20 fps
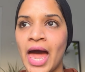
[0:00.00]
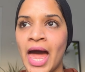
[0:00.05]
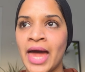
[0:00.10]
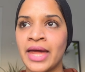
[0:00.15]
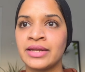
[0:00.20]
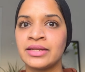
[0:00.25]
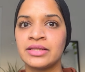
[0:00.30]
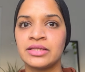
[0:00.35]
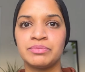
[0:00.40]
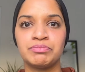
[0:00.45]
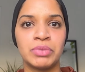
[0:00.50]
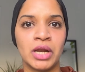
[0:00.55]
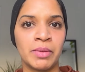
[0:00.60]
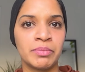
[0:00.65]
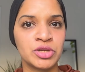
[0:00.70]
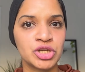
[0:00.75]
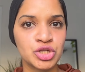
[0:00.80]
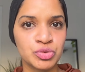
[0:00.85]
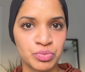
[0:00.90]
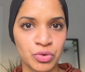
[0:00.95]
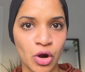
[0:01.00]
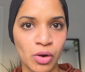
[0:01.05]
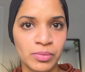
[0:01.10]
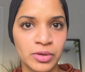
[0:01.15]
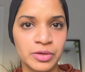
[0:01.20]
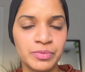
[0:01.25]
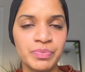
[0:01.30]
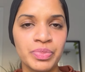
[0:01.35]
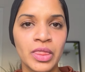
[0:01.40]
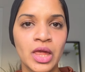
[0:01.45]
and the blemish
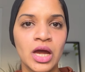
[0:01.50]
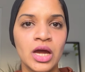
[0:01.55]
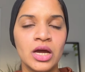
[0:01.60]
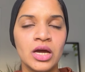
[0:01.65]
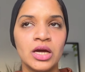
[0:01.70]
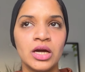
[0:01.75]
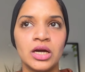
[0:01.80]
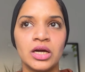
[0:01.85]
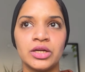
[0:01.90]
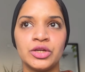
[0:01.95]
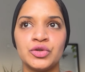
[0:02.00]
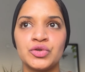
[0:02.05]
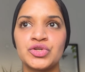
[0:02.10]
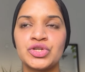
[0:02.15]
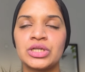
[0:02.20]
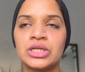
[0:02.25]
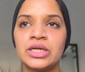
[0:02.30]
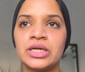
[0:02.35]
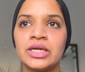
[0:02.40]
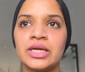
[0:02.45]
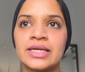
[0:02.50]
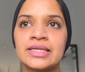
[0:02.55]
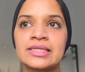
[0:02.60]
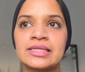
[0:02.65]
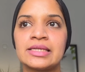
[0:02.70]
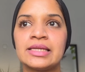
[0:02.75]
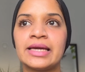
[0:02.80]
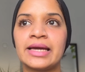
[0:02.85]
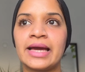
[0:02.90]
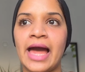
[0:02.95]
problem. Usually,
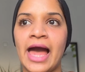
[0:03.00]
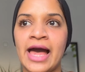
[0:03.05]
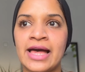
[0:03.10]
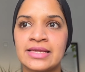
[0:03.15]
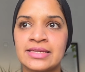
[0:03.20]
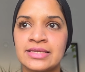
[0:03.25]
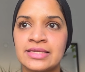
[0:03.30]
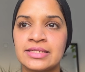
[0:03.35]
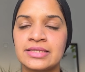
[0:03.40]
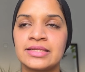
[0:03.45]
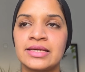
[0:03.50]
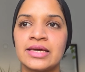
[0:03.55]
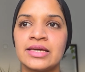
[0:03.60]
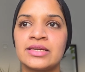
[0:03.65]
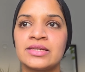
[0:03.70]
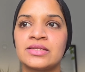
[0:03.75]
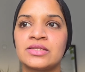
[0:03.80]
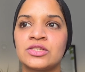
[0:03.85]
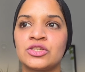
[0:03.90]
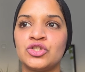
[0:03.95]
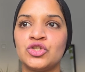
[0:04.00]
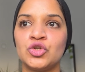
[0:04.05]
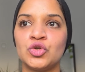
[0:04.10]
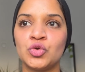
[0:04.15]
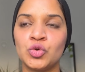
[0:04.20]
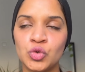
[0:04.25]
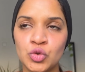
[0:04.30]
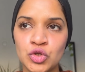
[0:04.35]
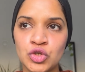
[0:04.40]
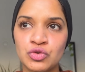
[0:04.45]
azelaic acid is
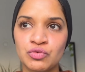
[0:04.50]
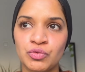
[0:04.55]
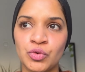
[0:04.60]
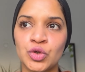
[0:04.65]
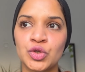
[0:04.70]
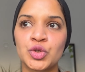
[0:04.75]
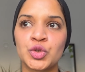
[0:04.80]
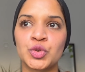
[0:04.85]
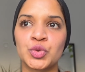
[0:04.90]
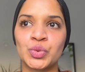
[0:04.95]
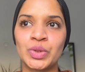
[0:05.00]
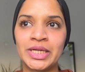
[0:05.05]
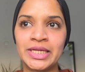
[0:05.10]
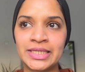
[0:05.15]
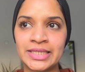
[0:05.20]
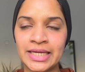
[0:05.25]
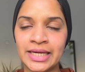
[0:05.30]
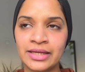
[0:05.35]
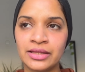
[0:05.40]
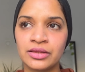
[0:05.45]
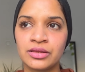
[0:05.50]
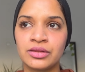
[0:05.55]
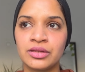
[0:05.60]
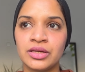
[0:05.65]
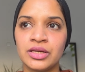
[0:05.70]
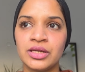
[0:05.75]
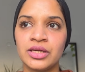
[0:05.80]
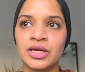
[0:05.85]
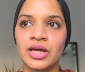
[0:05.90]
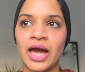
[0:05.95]
used for treating
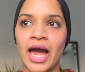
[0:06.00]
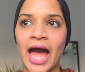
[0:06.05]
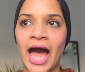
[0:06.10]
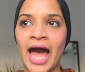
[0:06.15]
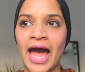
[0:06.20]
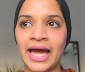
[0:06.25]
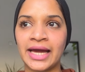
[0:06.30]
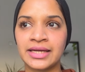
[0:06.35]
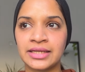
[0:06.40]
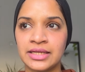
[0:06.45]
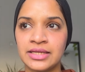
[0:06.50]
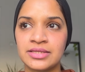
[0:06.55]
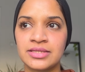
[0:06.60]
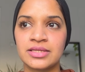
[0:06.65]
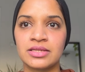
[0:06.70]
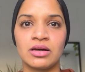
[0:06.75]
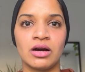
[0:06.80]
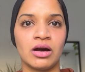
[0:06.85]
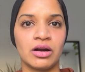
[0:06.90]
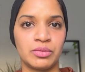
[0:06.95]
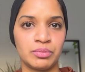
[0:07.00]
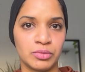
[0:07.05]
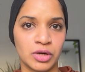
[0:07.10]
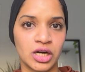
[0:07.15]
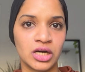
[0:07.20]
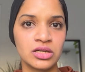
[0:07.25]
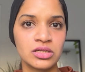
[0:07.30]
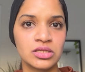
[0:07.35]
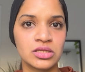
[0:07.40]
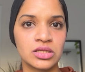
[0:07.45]
the acne scar
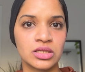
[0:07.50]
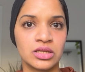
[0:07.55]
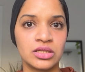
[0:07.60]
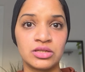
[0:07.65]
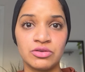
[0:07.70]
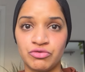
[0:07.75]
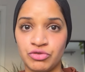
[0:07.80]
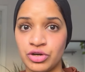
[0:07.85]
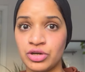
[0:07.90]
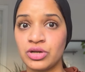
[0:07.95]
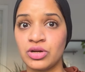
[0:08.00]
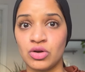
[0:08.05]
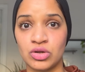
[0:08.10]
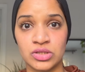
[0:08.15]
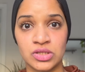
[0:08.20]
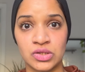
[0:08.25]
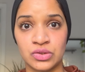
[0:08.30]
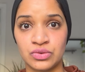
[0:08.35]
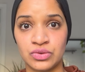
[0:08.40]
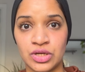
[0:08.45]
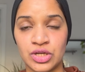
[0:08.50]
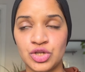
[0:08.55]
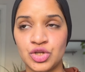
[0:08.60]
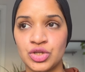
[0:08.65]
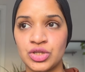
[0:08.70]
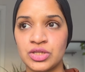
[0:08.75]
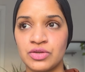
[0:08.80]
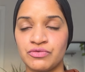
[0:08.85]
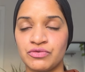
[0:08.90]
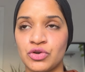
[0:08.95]
marks in different
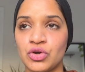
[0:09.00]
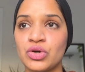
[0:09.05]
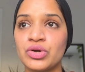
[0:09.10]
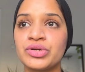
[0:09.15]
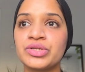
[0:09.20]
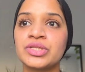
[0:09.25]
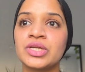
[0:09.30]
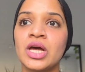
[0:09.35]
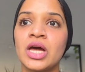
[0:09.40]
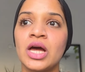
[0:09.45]
concentrations, of course.